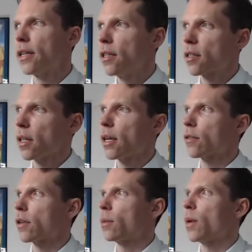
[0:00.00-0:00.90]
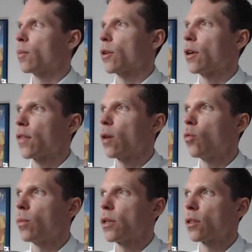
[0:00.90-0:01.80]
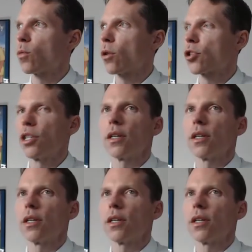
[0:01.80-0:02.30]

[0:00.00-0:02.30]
he's slandering the memory of that woman and the work she